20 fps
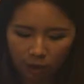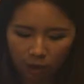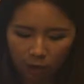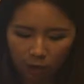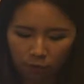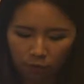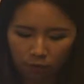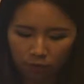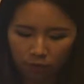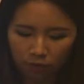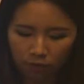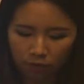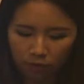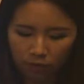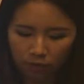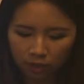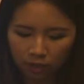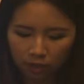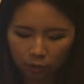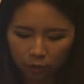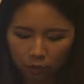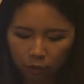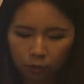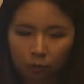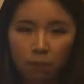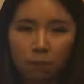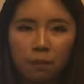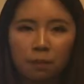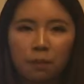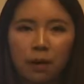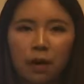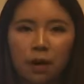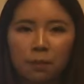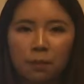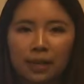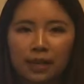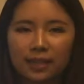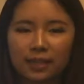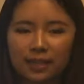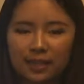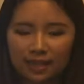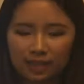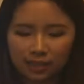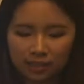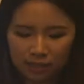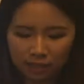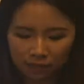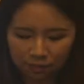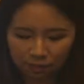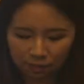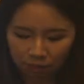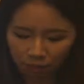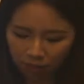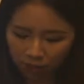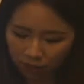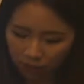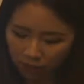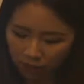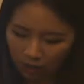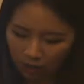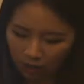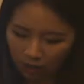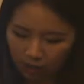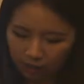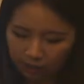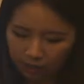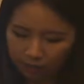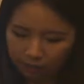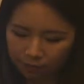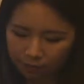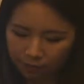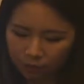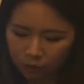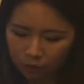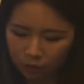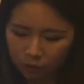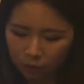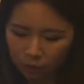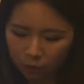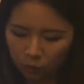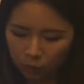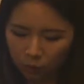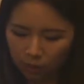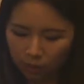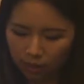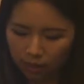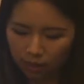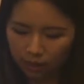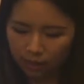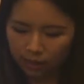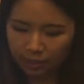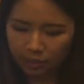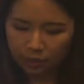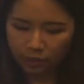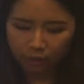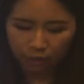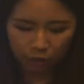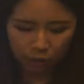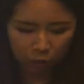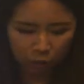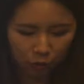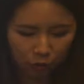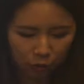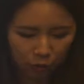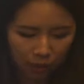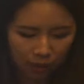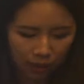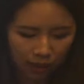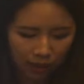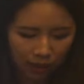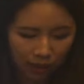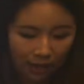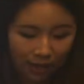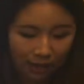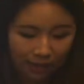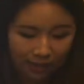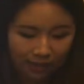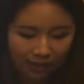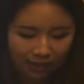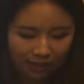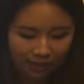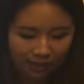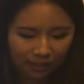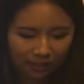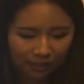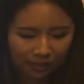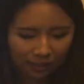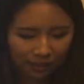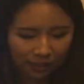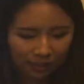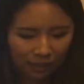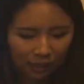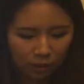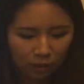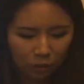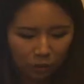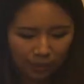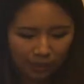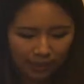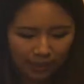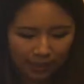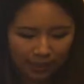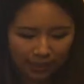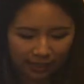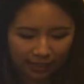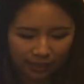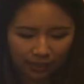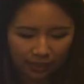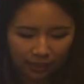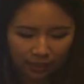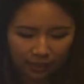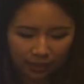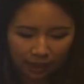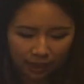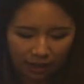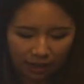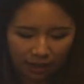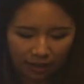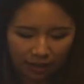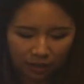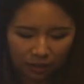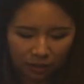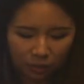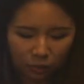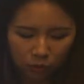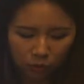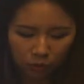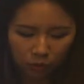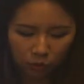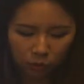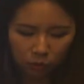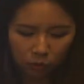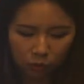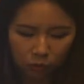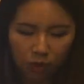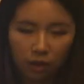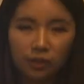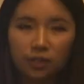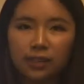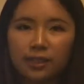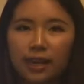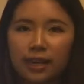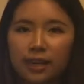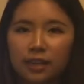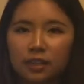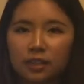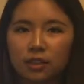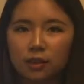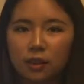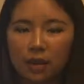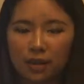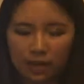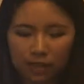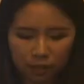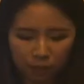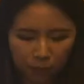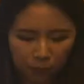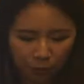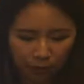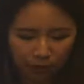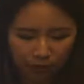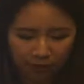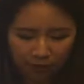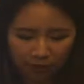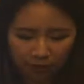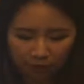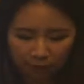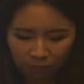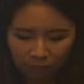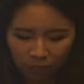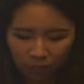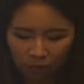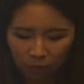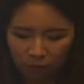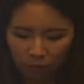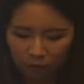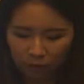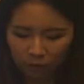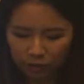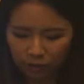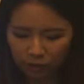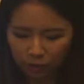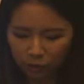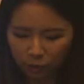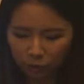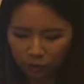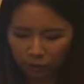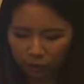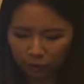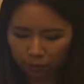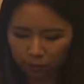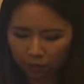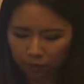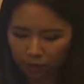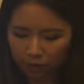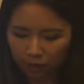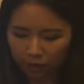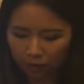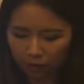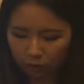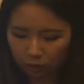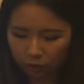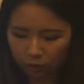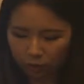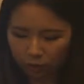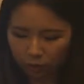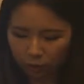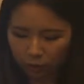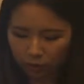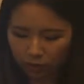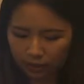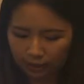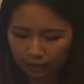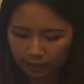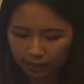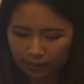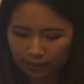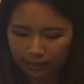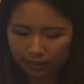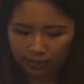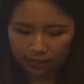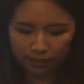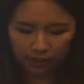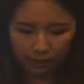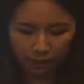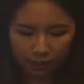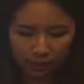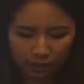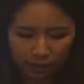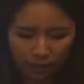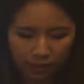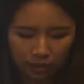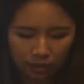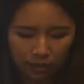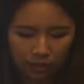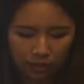of new platelets. Individuals who are allergic to tartrazine dye do not take aspirin. Monitor older adults closely as they may